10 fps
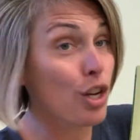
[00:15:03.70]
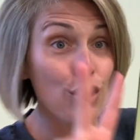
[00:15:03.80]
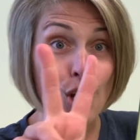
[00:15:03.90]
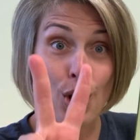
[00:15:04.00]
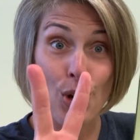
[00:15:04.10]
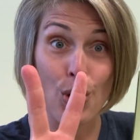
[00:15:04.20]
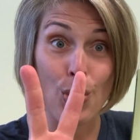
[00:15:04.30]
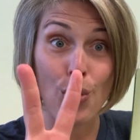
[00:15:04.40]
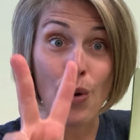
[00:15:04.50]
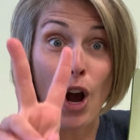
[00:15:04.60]

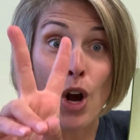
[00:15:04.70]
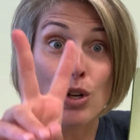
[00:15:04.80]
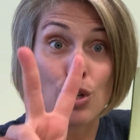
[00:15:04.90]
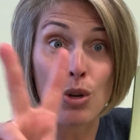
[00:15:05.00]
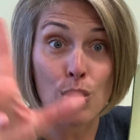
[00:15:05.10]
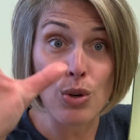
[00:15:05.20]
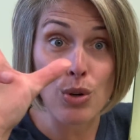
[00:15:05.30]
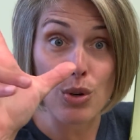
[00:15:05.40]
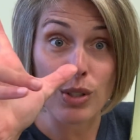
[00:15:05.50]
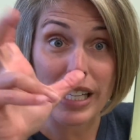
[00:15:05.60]
2
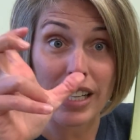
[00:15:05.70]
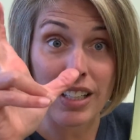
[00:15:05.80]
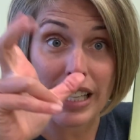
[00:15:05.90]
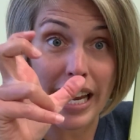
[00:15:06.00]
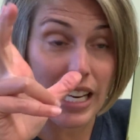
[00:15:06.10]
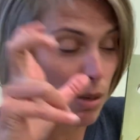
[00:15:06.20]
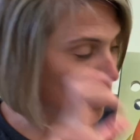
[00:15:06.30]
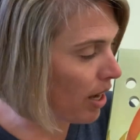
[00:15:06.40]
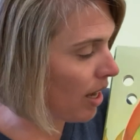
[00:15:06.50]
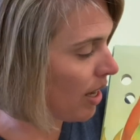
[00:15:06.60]
little
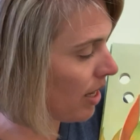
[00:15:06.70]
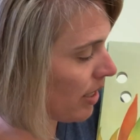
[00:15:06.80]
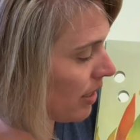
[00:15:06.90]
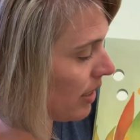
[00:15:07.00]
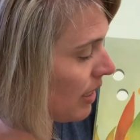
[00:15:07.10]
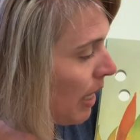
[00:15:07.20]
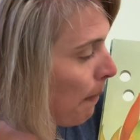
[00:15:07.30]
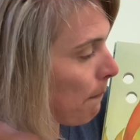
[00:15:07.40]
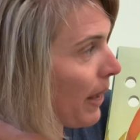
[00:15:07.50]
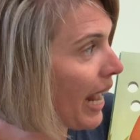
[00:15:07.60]
ladybugs
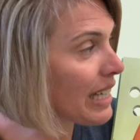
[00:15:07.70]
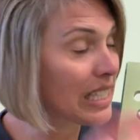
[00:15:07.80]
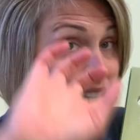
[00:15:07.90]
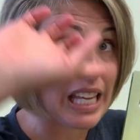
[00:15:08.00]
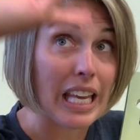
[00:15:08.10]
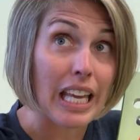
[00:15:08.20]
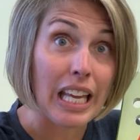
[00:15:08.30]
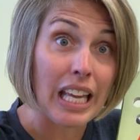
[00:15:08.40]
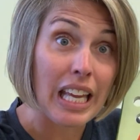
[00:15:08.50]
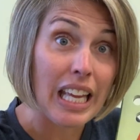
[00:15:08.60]

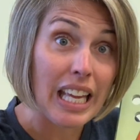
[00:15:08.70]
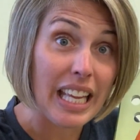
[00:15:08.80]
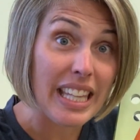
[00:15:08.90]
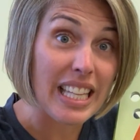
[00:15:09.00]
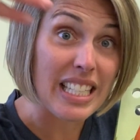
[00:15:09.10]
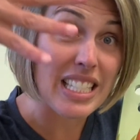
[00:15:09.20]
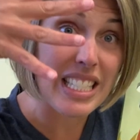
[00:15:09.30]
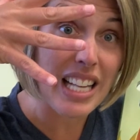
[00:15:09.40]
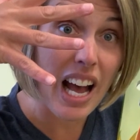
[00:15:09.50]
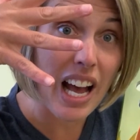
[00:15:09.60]
basking in the
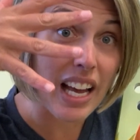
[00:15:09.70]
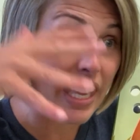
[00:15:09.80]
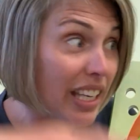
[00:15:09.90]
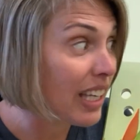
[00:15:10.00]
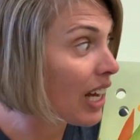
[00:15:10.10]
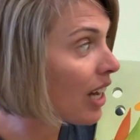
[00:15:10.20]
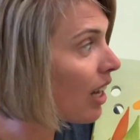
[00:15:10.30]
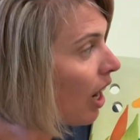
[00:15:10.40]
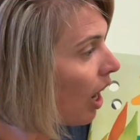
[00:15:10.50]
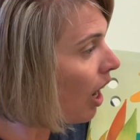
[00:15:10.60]
sun.
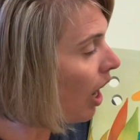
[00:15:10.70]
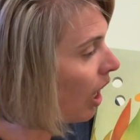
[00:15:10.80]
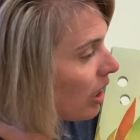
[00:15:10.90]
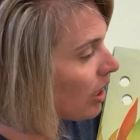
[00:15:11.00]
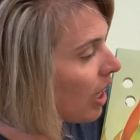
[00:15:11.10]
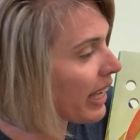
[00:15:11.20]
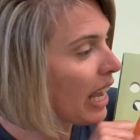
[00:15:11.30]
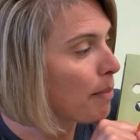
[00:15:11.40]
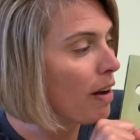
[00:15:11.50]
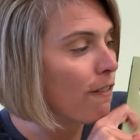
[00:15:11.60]
Along
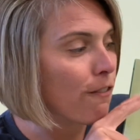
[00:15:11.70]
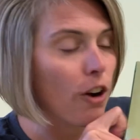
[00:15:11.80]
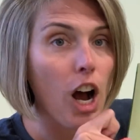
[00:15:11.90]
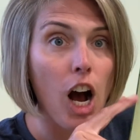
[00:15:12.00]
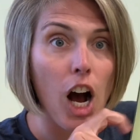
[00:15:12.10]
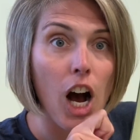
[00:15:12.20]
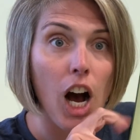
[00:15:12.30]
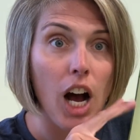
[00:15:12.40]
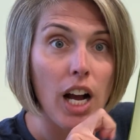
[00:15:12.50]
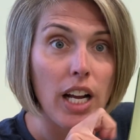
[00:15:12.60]
came a
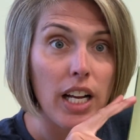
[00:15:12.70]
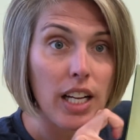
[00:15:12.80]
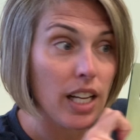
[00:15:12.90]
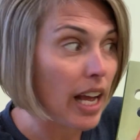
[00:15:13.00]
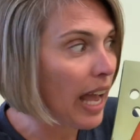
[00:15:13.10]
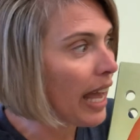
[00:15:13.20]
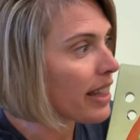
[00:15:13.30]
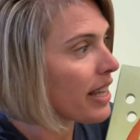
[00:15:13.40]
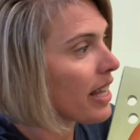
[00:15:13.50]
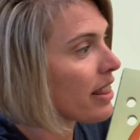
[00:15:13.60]
frog,
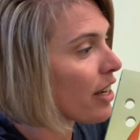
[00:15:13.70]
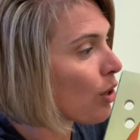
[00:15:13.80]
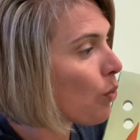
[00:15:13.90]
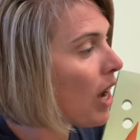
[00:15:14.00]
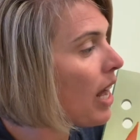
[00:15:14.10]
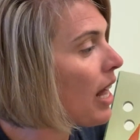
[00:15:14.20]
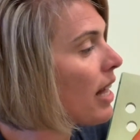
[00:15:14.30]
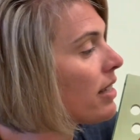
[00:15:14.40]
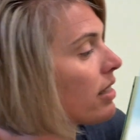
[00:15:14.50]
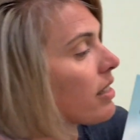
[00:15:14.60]
and then there
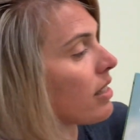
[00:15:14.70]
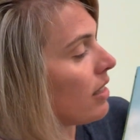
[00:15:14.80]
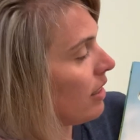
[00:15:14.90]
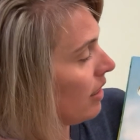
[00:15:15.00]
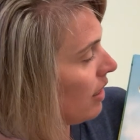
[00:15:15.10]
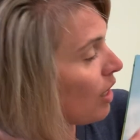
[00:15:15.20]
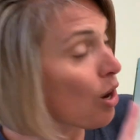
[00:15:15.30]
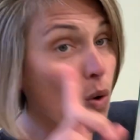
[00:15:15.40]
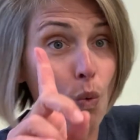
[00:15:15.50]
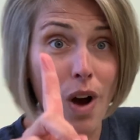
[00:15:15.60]
was
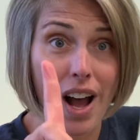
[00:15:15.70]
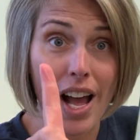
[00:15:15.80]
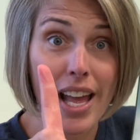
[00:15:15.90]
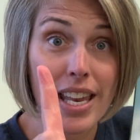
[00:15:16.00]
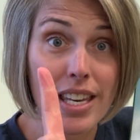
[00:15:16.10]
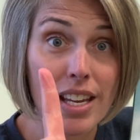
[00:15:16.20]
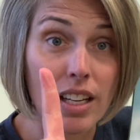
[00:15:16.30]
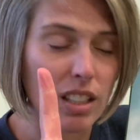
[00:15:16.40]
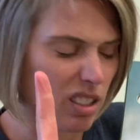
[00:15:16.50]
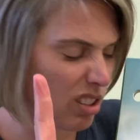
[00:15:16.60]
one